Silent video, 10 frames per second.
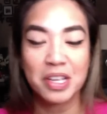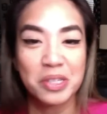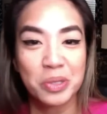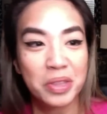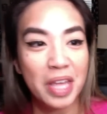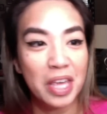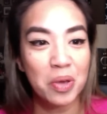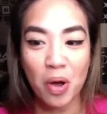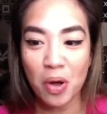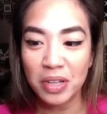So thank you
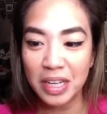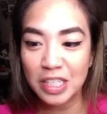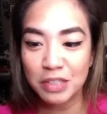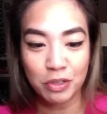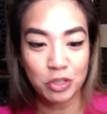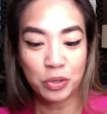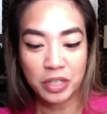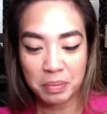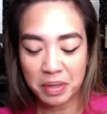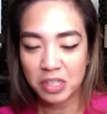all ladies for
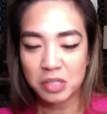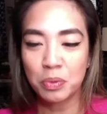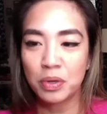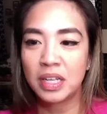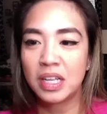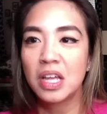joining me this morning.